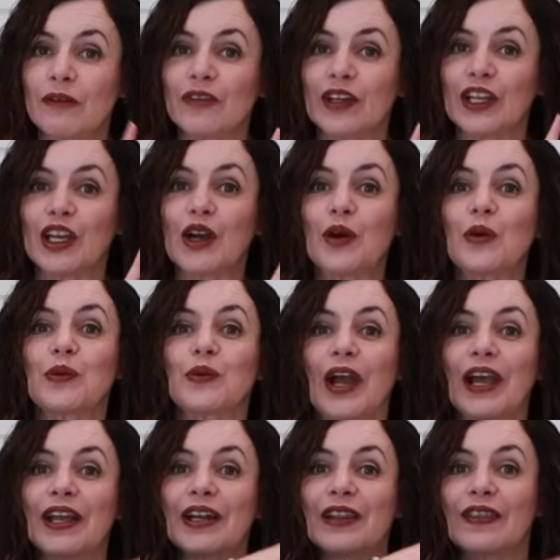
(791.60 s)
a video
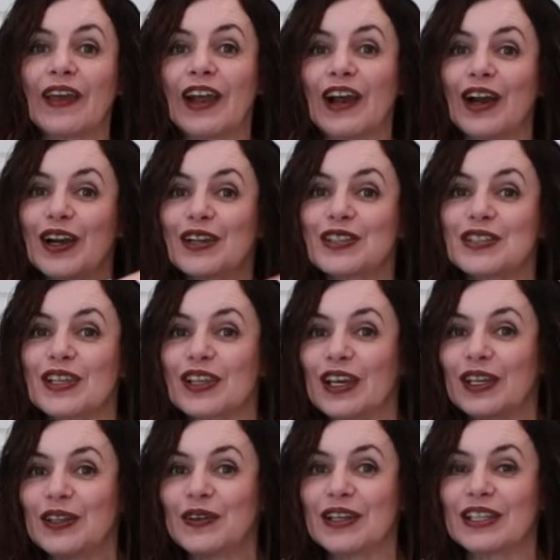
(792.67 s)
right there so
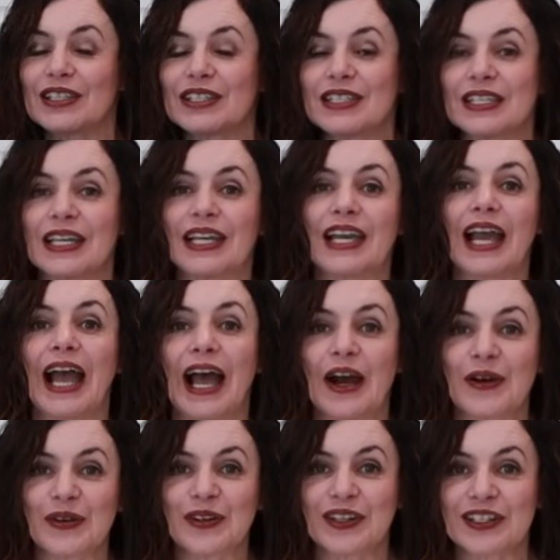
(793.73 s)
that you can see
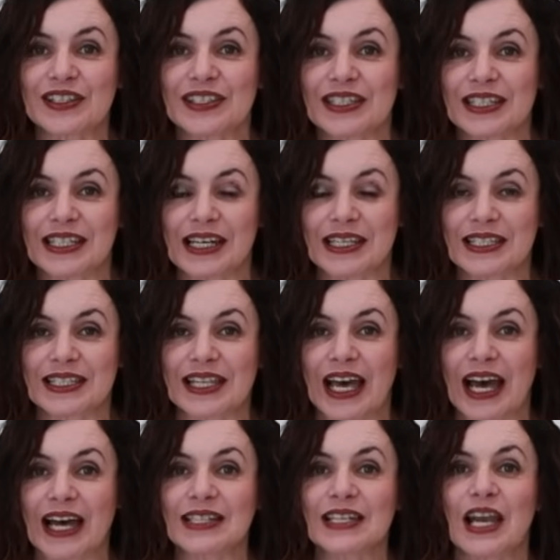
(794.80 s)
how Christy does
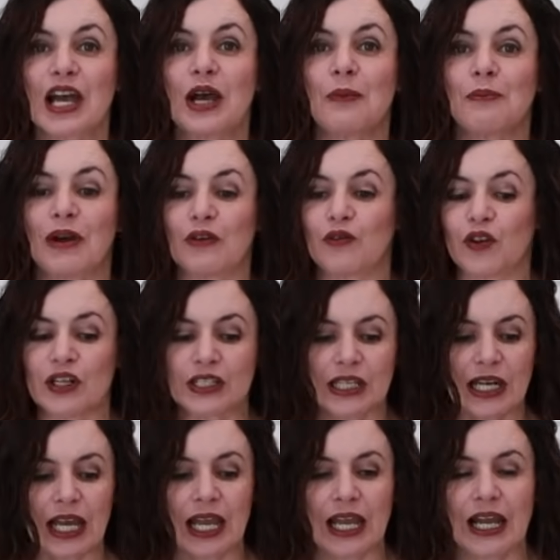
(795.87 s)
that. But for
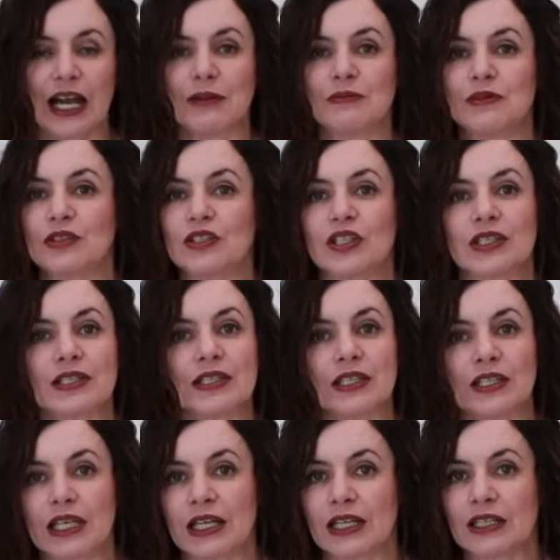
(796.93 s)
today, I'm just
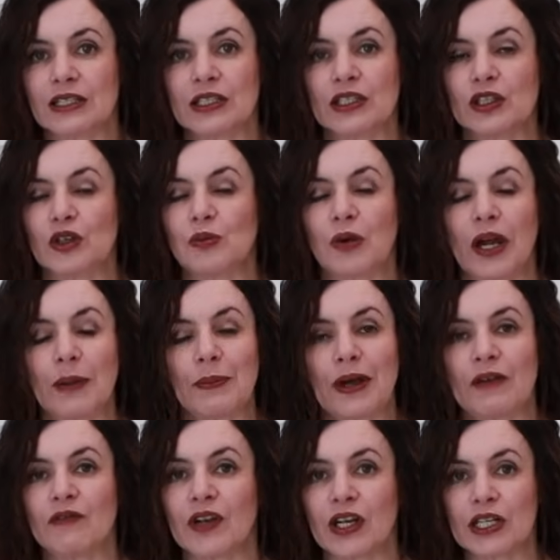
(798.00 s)
needing to prep
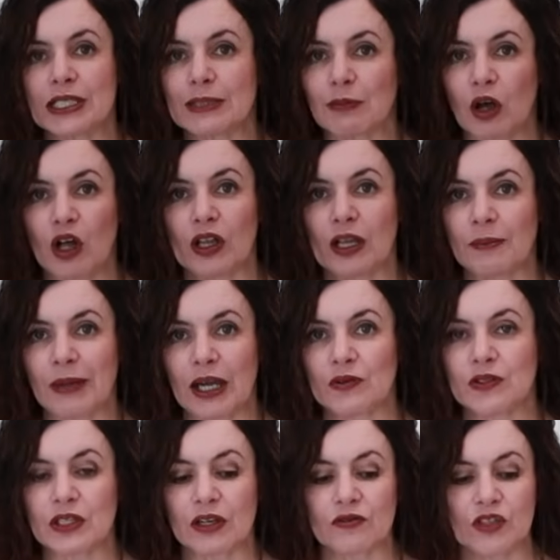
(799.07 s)
a very small
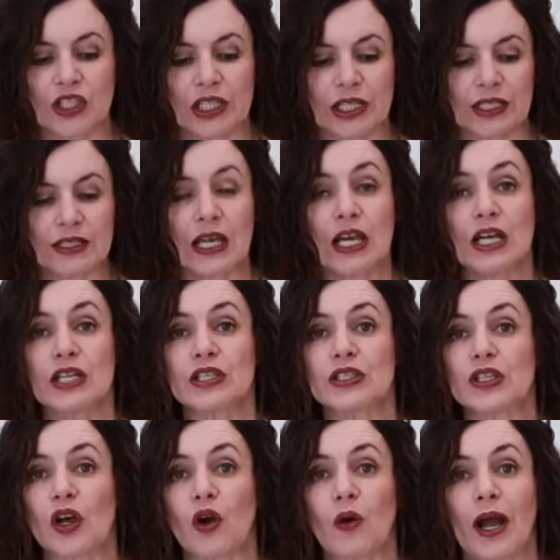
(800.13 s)
amount of cheese.
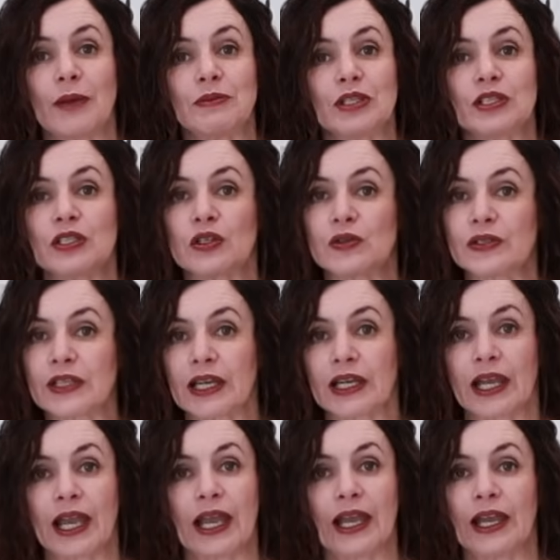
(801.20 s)
So I'm just
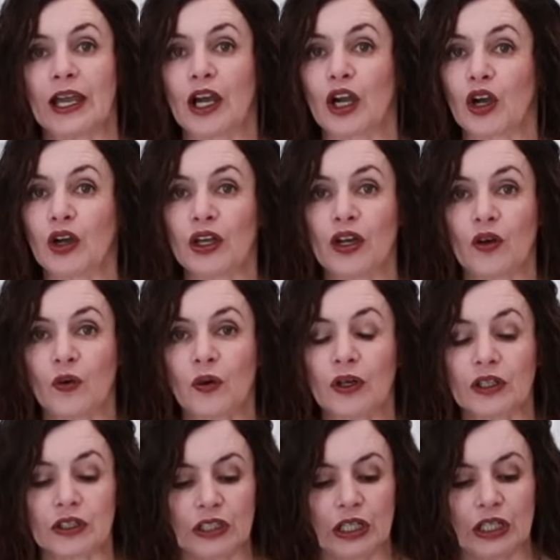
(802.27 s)
using a good
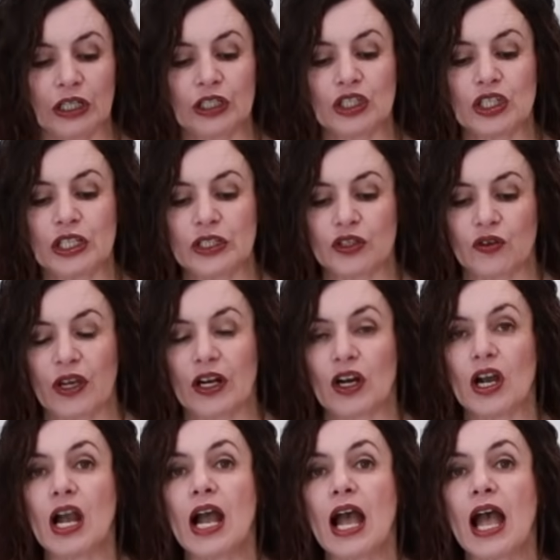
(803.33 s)
old cheese grater.